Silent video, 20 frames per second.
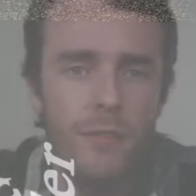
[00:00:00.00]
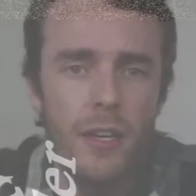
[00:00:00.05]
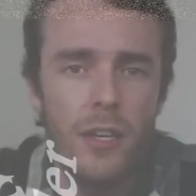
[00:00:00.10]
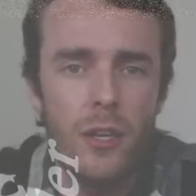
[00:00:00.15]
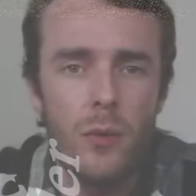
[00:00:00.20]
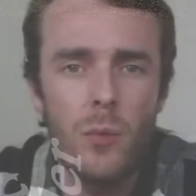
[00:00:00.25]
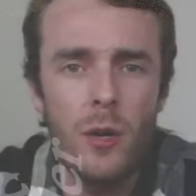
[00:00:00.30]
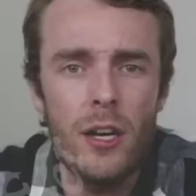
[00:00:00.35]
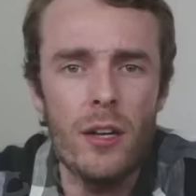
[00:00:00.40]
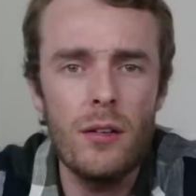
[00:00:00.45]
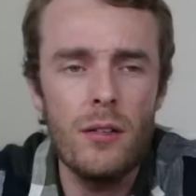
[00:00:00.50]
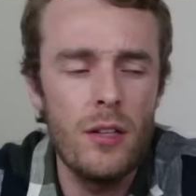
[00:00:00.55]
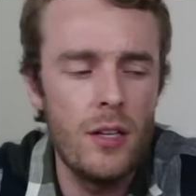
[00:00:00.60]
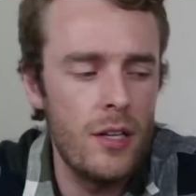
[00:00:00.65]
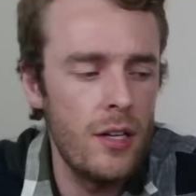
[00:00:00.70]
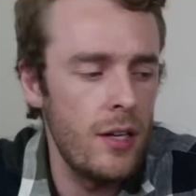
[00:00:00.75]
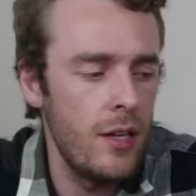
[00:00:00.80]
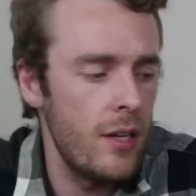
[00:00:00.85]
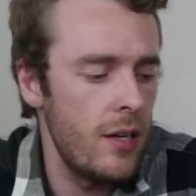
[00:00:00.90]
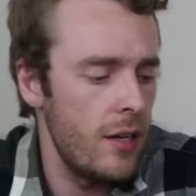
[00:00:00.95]
fairly well,
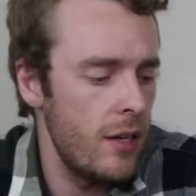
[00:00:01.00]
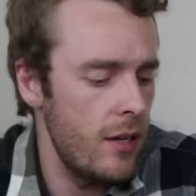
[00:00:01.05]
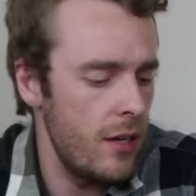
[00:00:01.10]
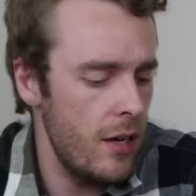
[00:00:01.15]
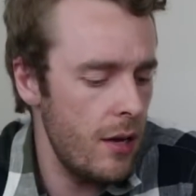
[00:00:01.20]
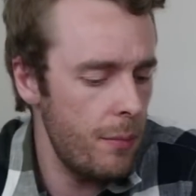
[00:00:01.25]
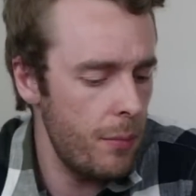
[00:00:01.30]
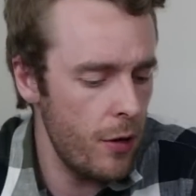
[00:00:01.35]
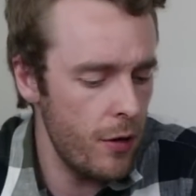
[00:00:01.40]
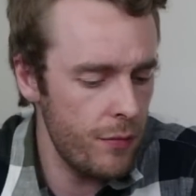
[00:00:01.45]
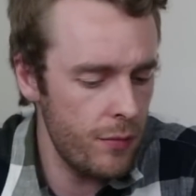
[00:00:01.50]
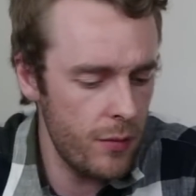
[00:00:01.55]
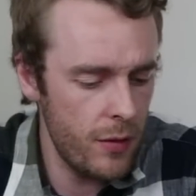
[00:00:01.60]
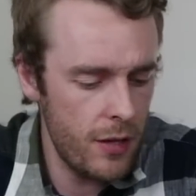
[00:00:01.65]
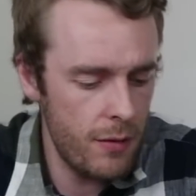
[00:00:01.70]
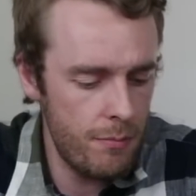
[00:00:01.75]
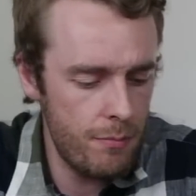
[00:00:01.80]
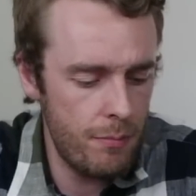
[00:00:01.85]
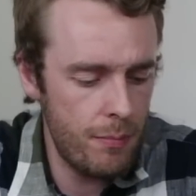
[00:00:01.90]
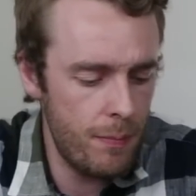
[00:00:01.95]
uh, apart from
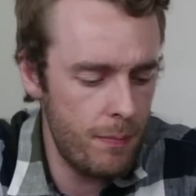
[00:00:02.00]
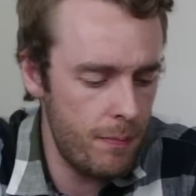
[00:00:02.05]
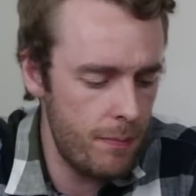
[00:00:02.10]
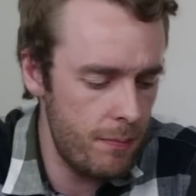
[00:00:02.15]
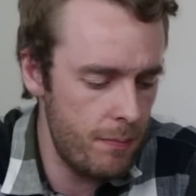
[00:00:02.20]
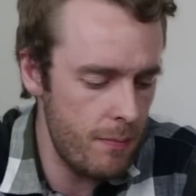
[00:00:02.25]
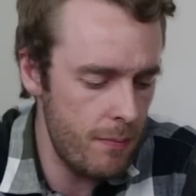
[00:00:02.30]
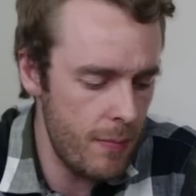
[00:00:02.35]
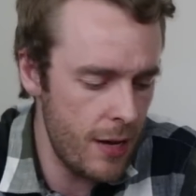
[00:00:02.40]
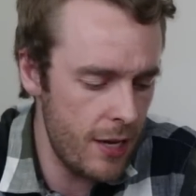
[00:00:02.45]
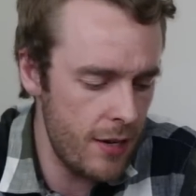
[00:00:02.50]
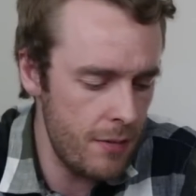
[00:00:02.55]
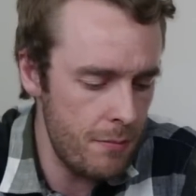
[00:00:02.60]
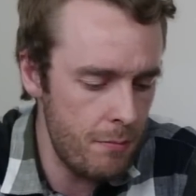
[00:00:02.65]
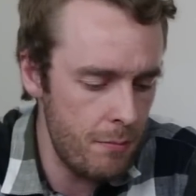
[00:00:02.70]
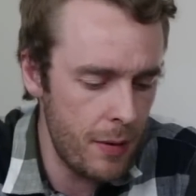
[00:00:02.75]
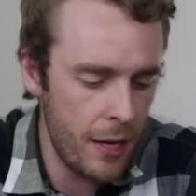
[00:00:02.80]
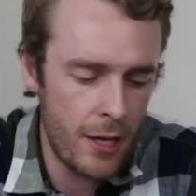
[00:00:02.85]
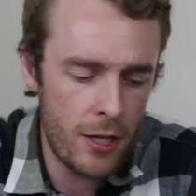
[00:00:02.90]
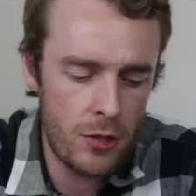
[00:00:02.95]
the main
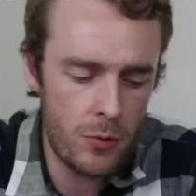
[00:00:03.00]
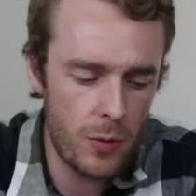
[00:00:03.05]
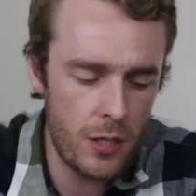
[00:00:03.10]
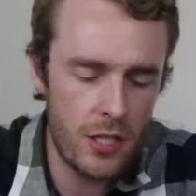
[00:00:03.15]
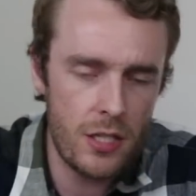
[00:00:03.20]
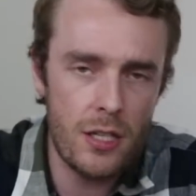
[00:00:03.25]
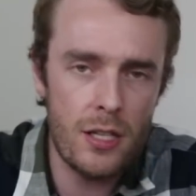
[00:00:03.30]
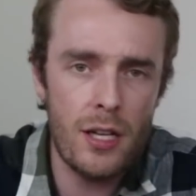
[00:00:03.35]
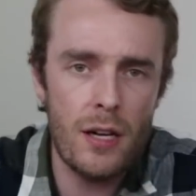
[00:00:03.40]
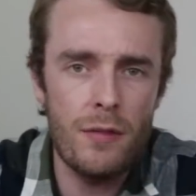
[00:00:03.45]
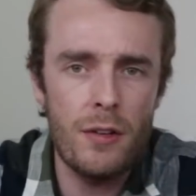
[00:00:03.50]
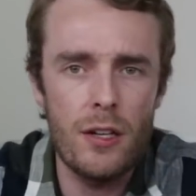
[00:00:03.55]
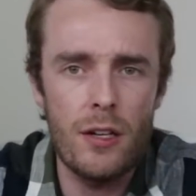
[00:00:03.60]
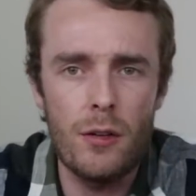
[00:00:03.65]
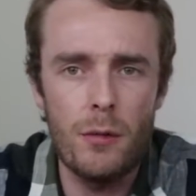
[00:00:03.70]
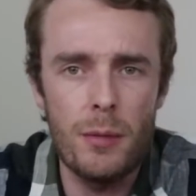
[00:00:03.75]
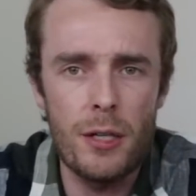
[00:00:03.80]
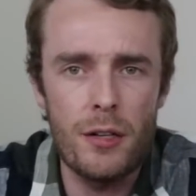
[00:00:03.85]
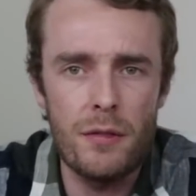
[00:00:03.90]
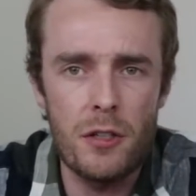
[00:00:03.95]
base, which did have a
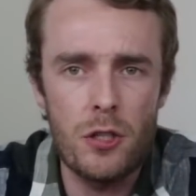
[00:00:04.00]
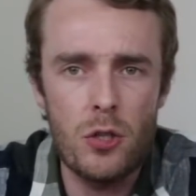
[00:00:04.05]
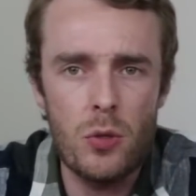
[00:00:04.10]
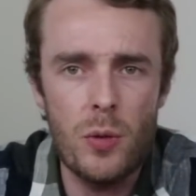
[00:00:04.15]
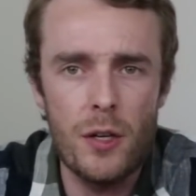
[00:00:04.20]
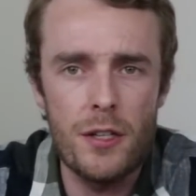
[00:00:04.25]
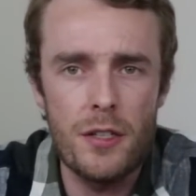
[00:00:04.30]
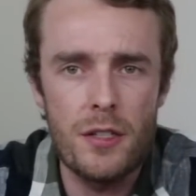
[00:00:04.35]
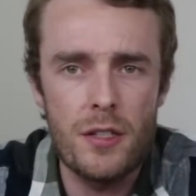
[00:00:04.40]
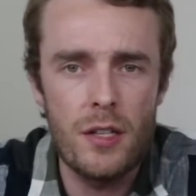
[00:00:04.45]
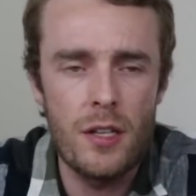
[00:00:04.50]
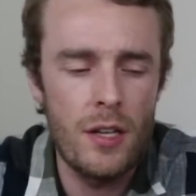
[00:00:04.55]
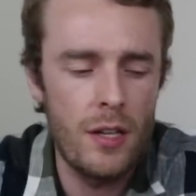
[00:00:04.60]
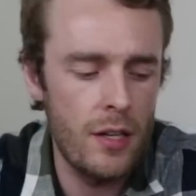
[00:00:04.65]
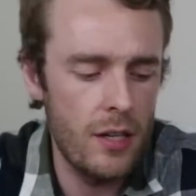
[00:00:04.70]
little bit of a twist.